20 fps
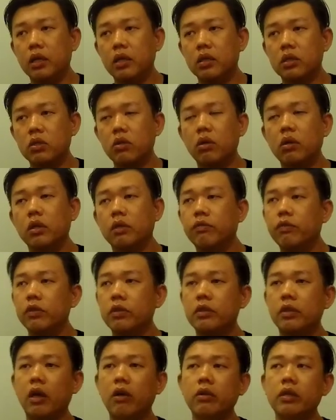So on
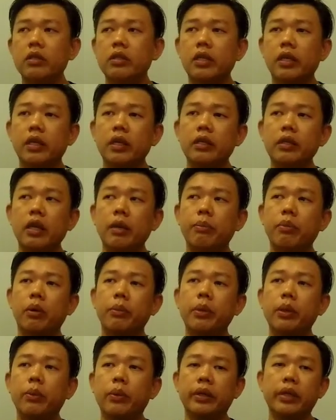the second day,
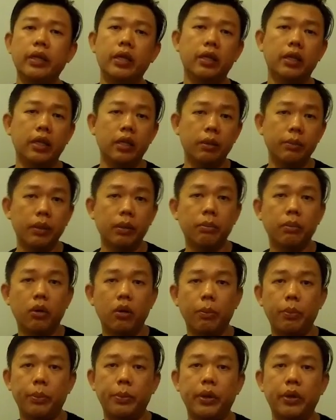probably we need a little bit more
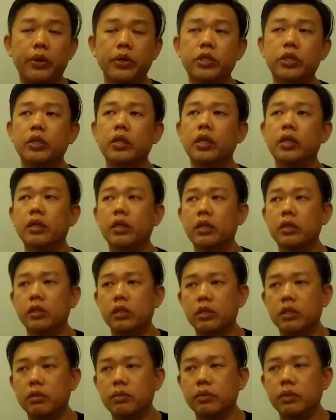preparation
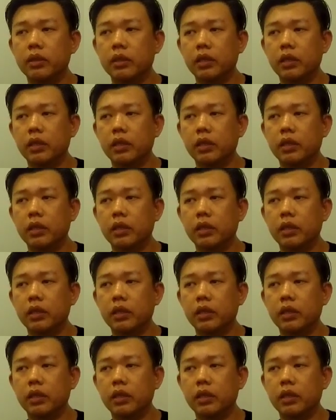because